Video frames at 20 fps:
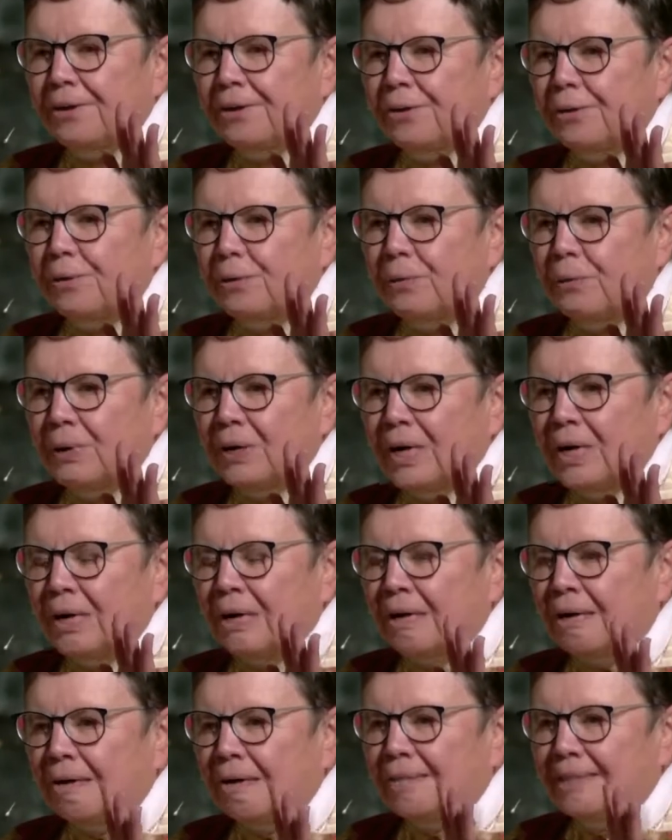you
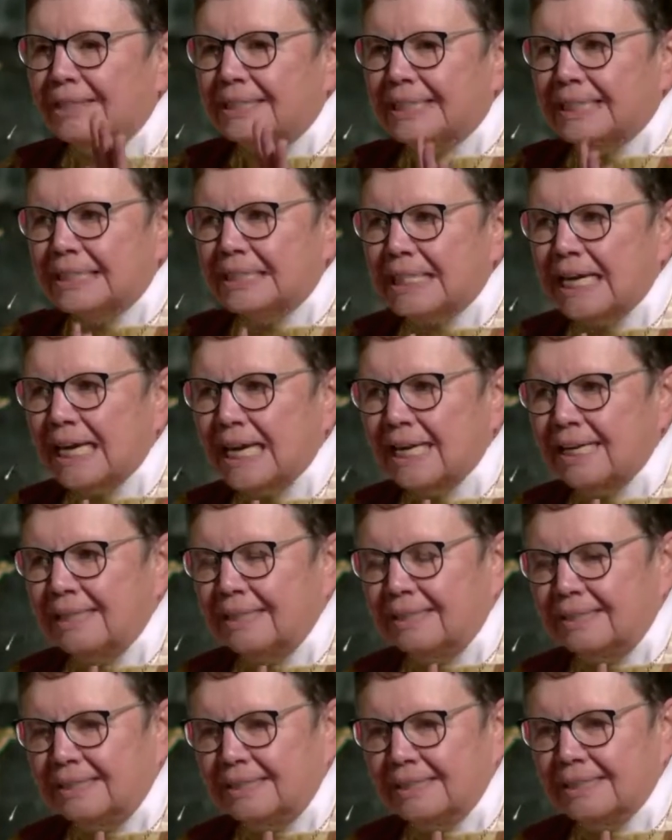the
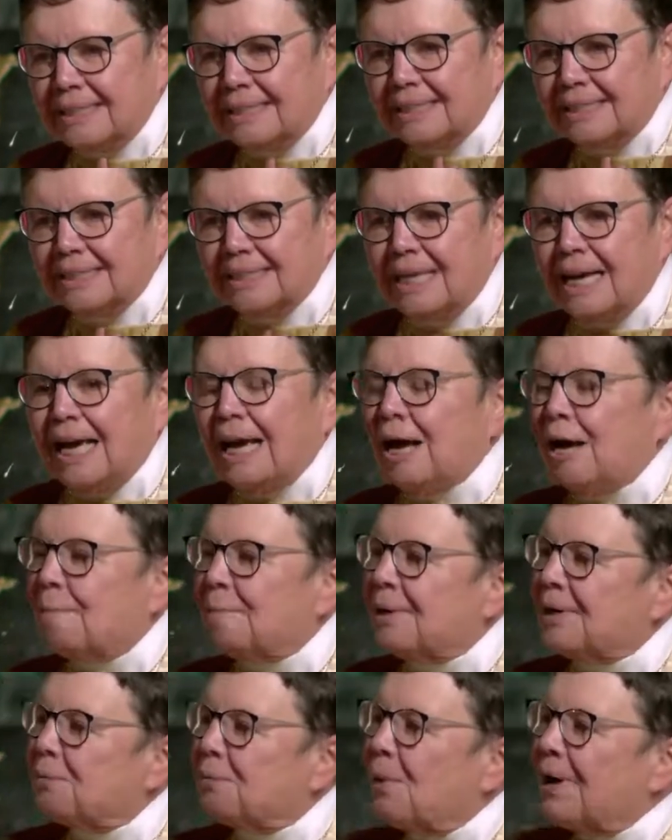details,
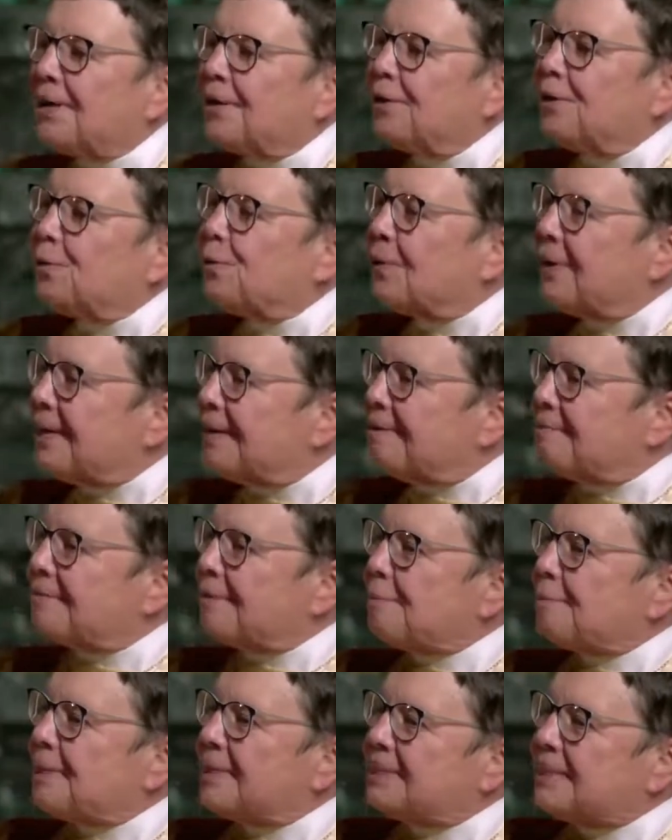but when you give
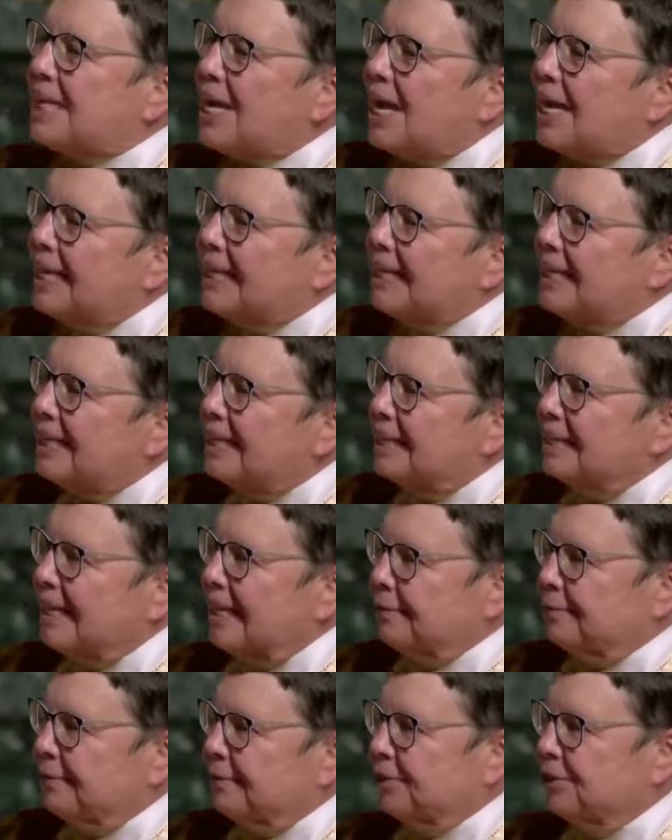them a tiny
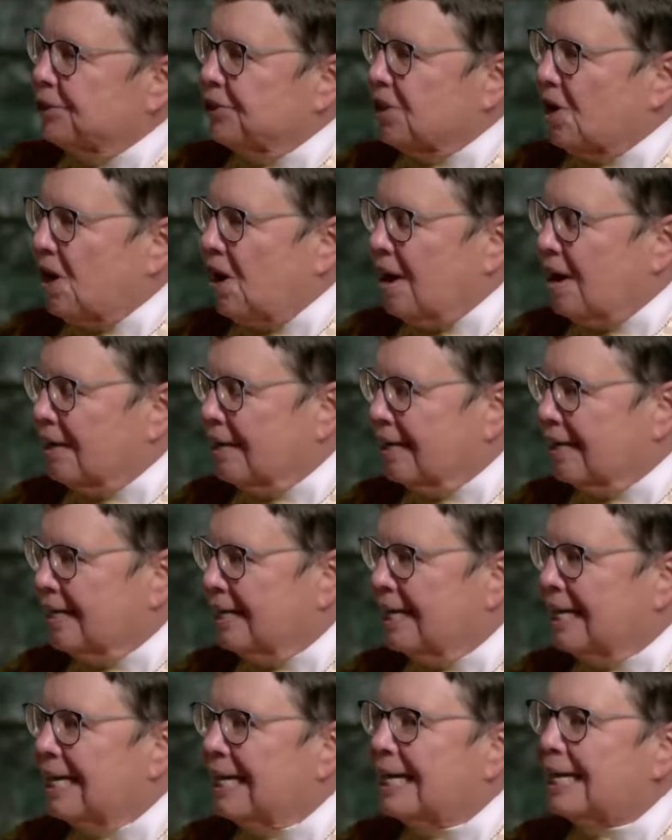electric shock,
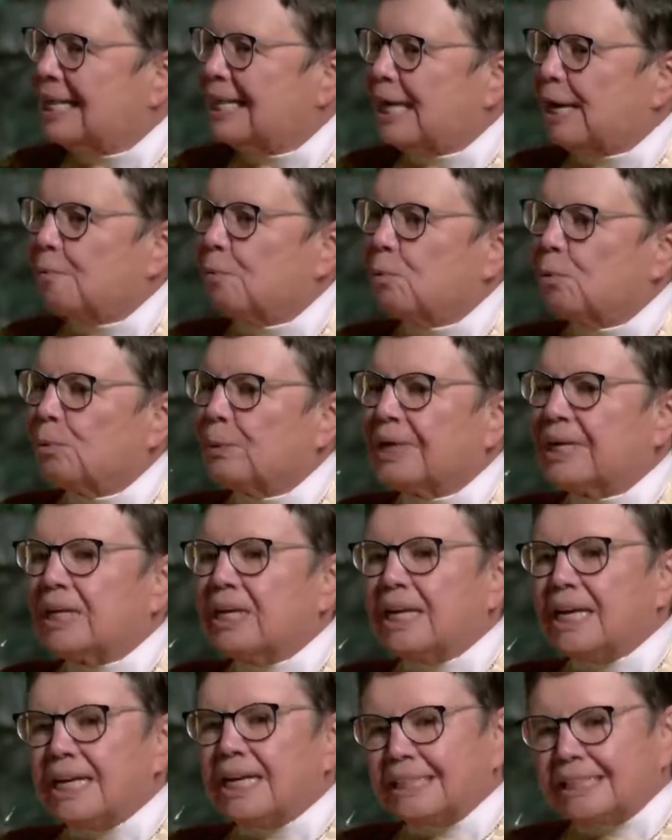they will
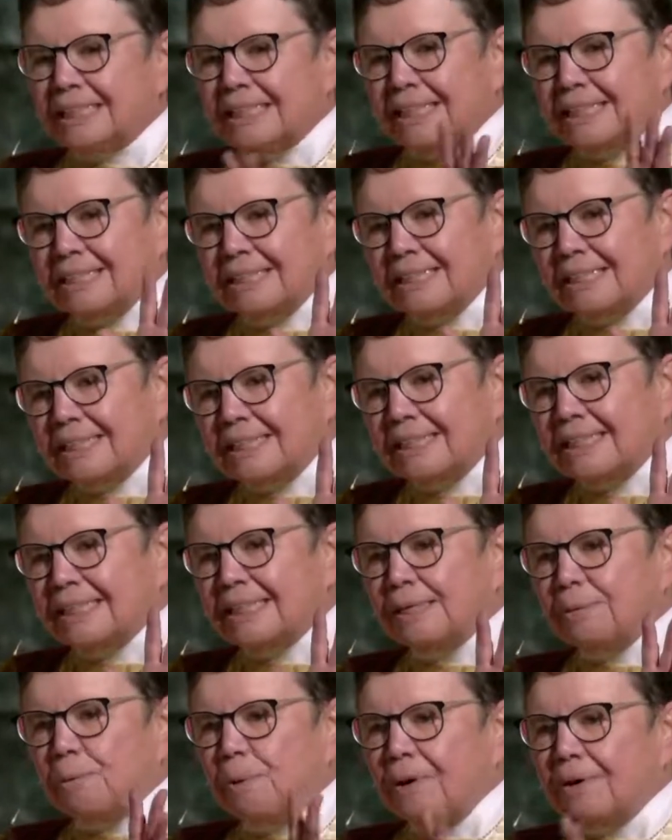release into the
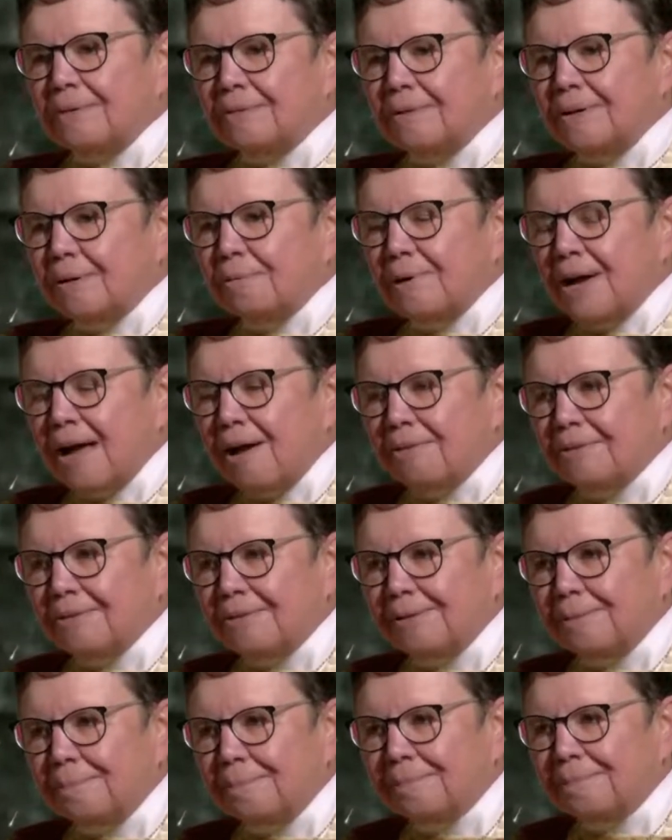seawater
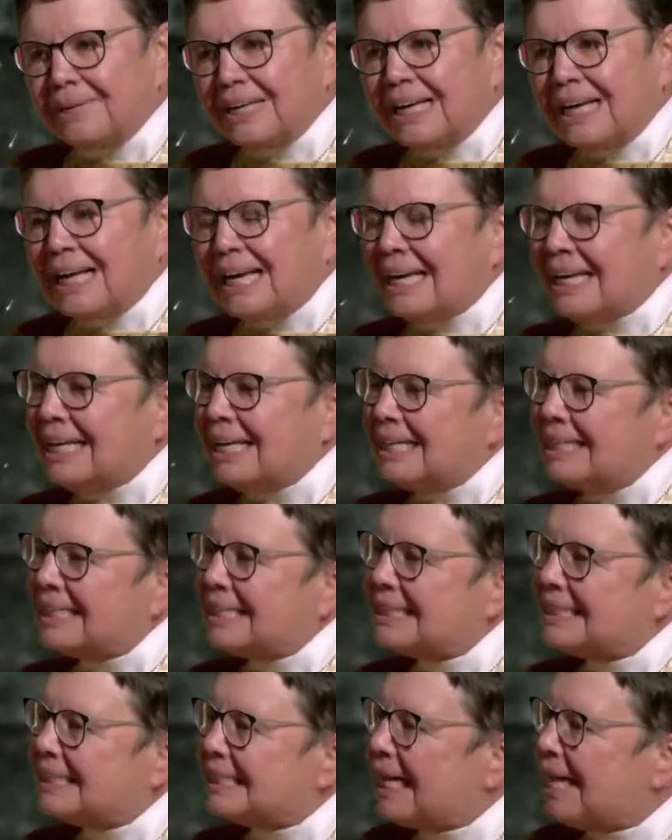around them
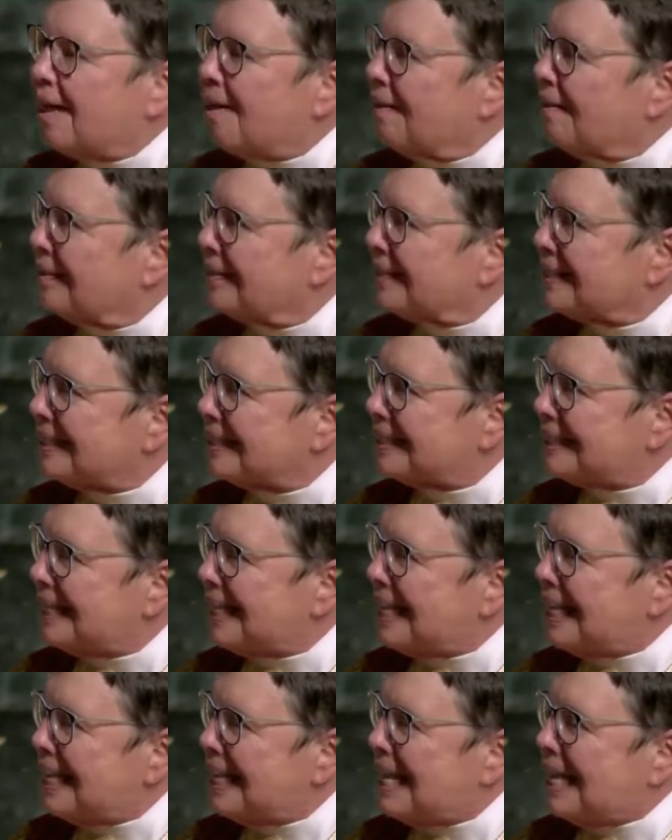the cells
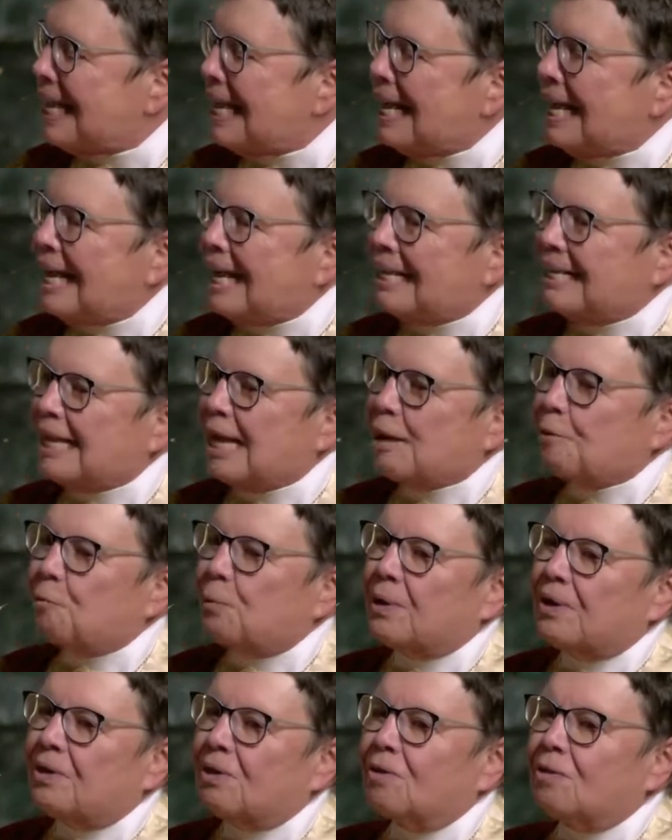that
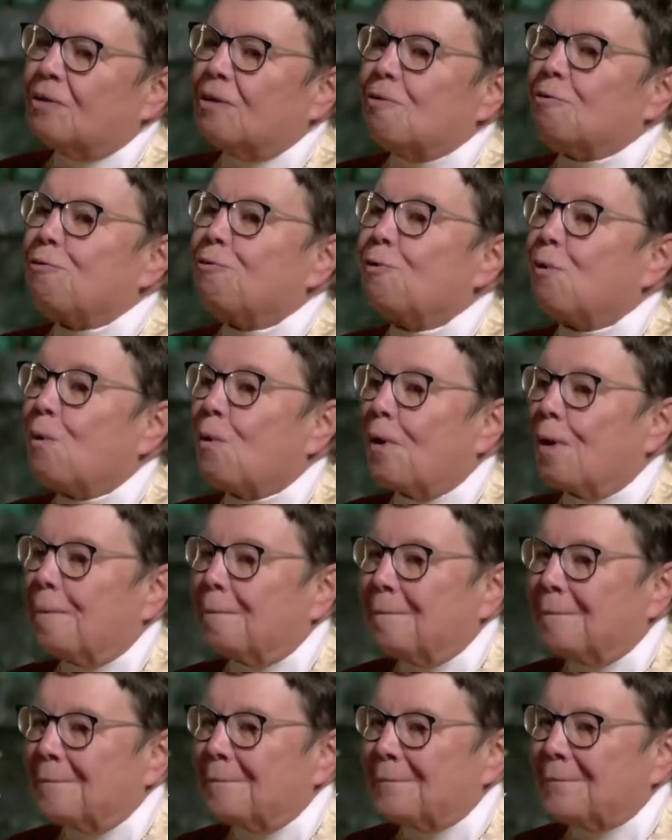will
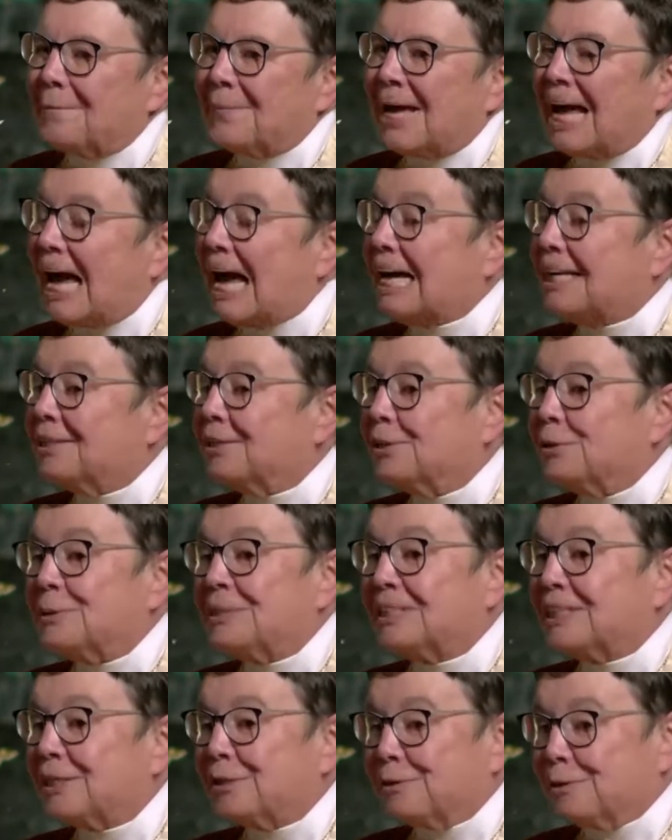form a new
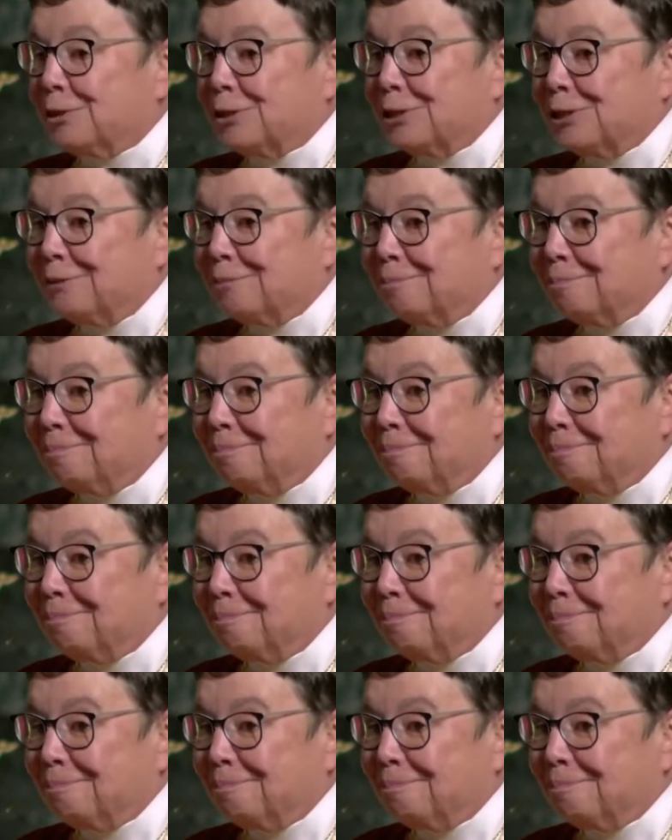sea urchin.